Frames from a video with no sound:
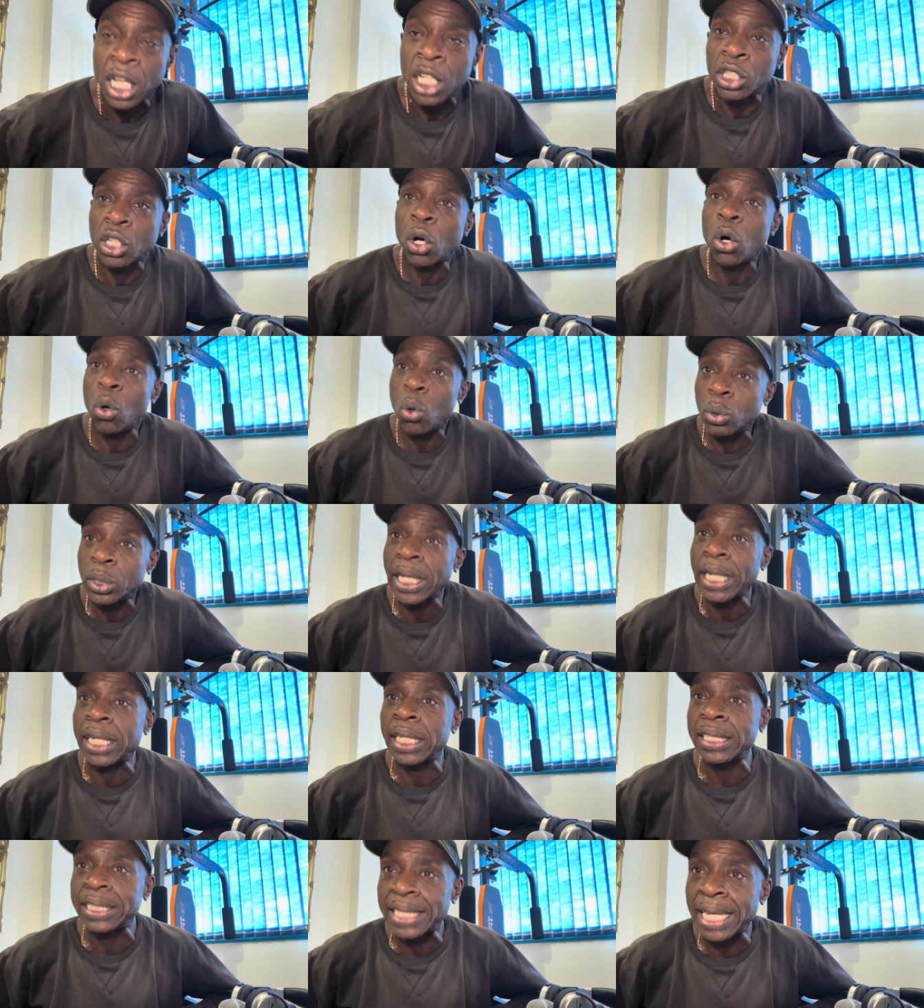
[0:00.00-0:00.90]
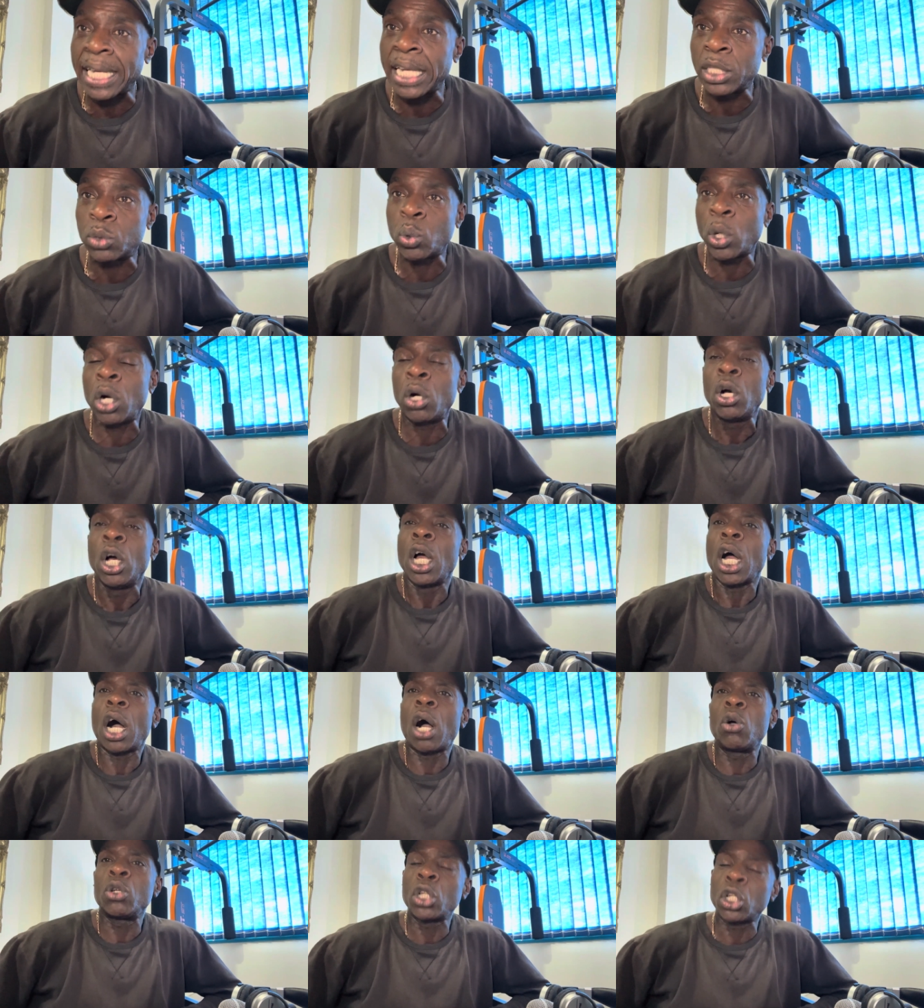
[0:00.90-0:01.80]
So all they can say is, well,
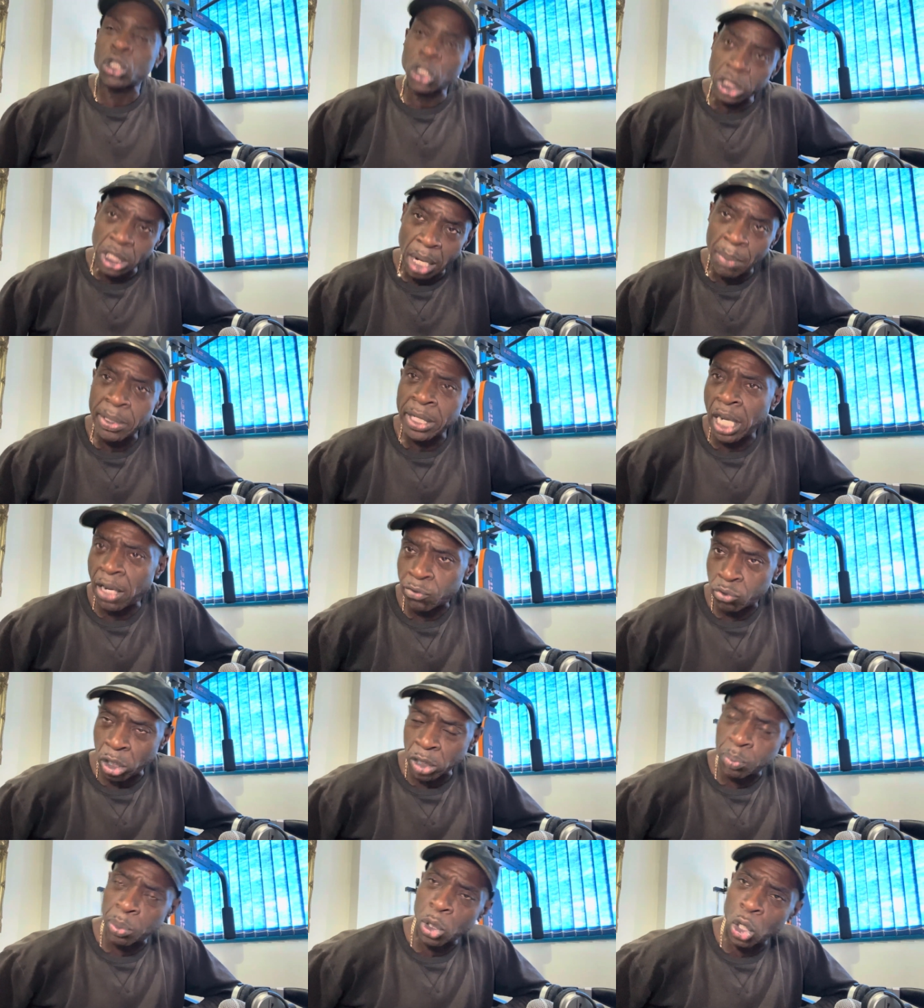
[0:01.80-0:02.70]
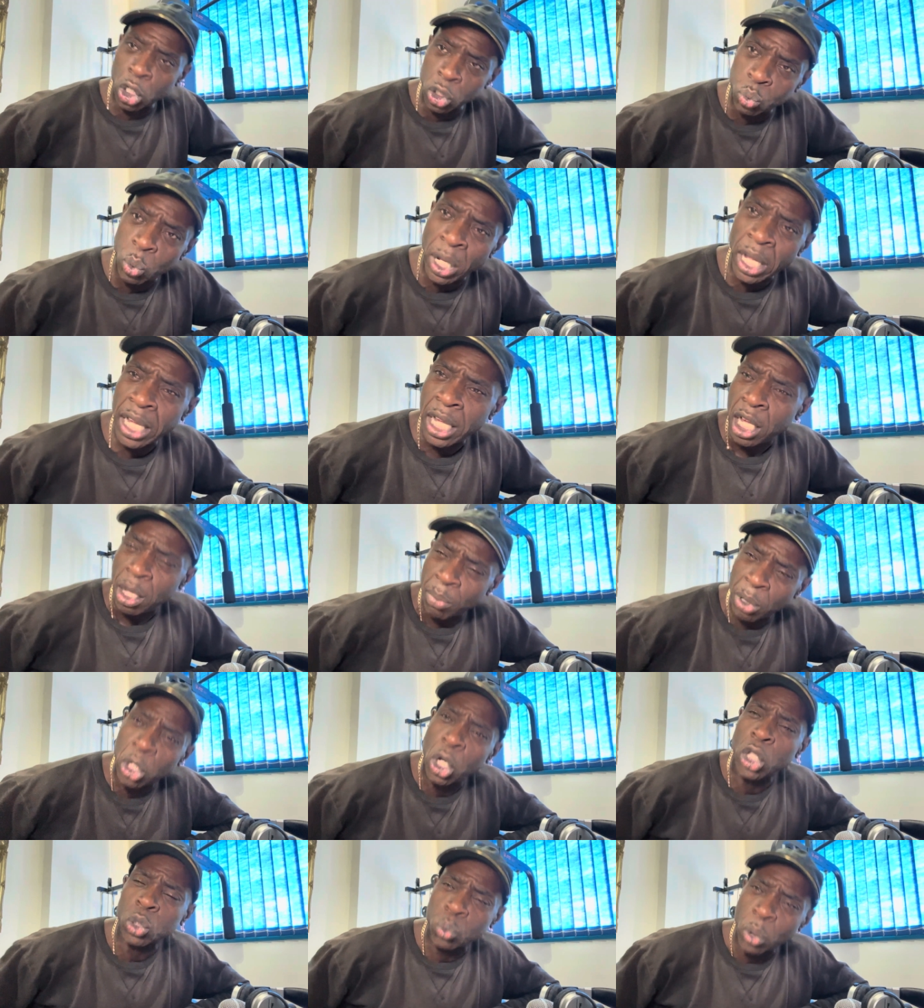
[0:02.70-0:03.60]
oh, you're just coming after us because we're
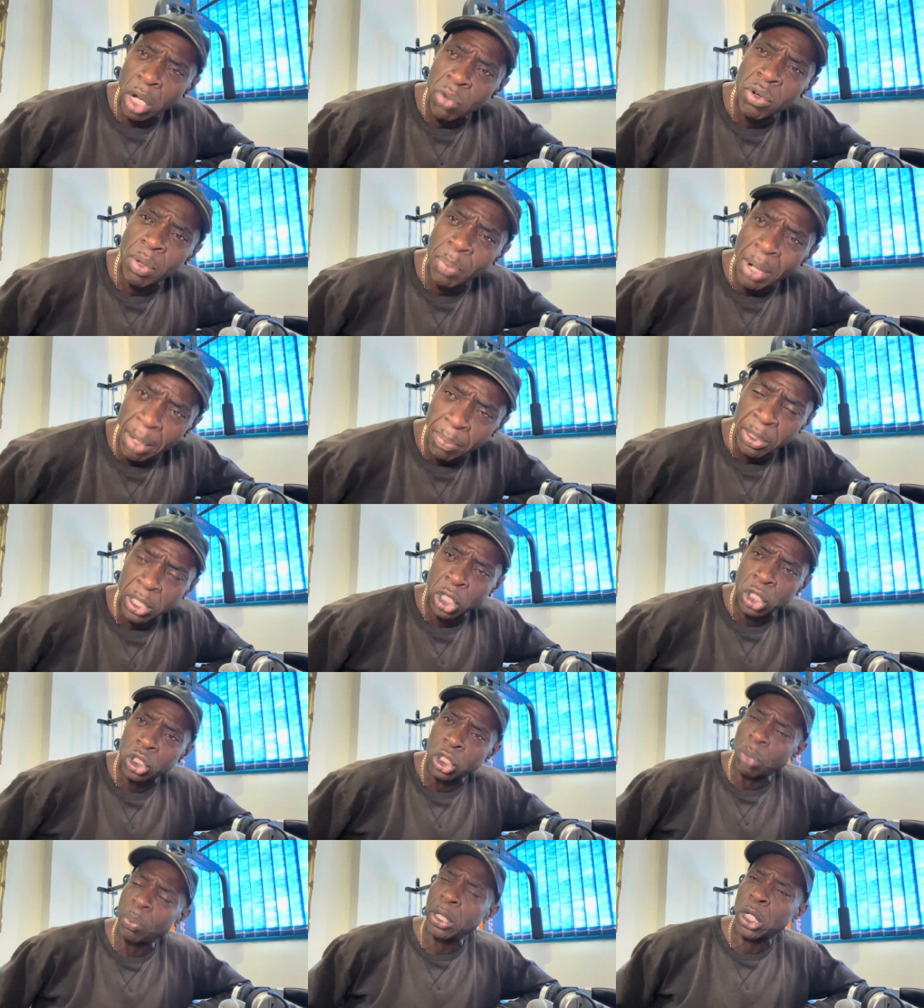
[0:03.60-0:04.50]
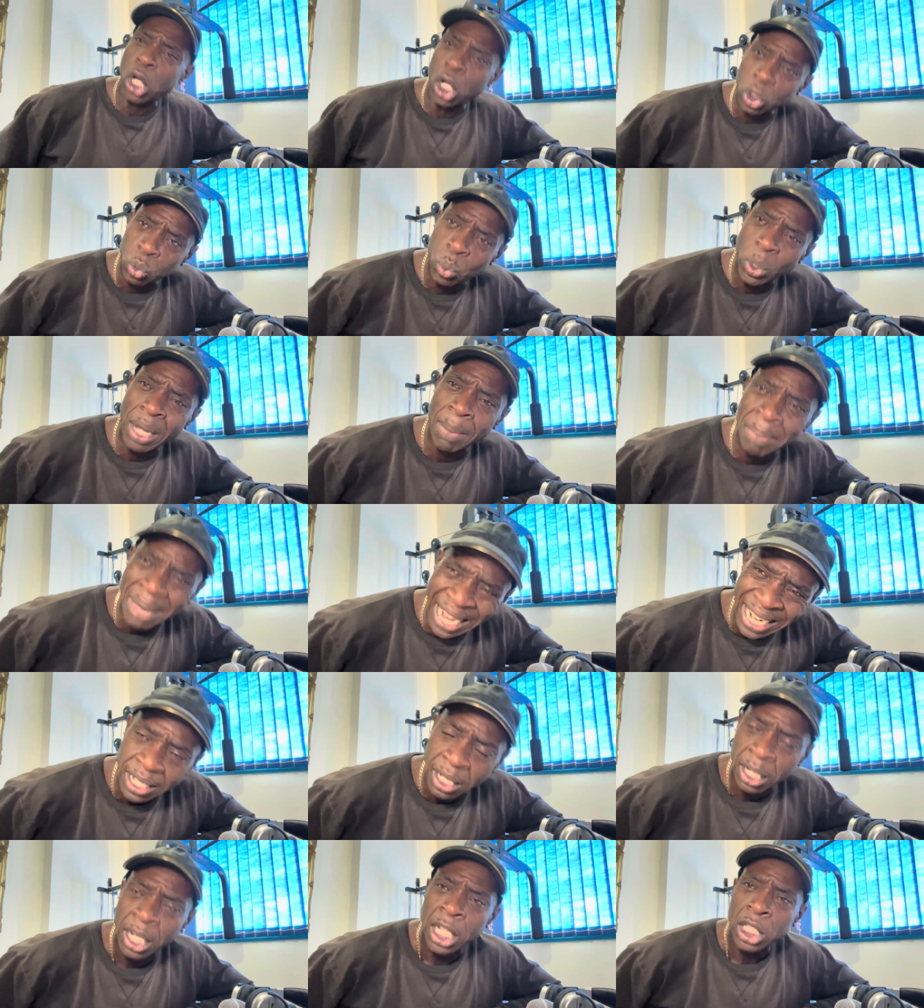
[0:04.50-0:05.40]
Republicans or because we're
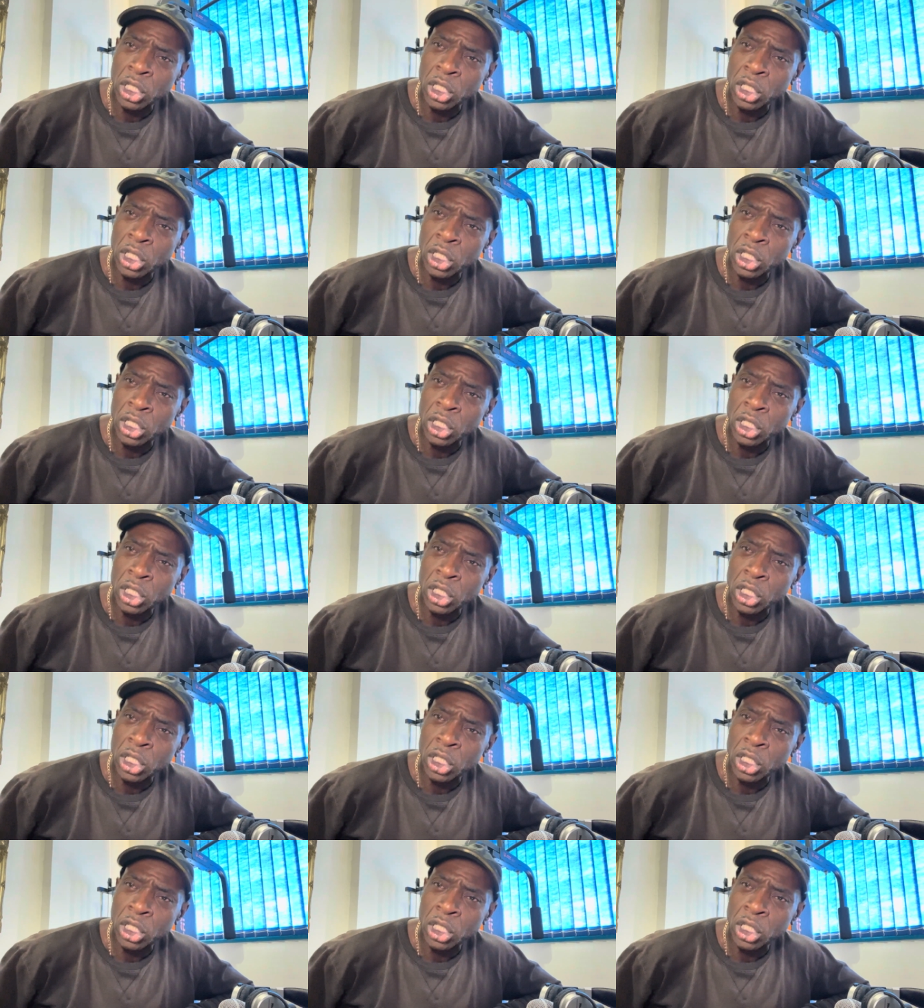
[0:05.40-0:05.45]
MAGA.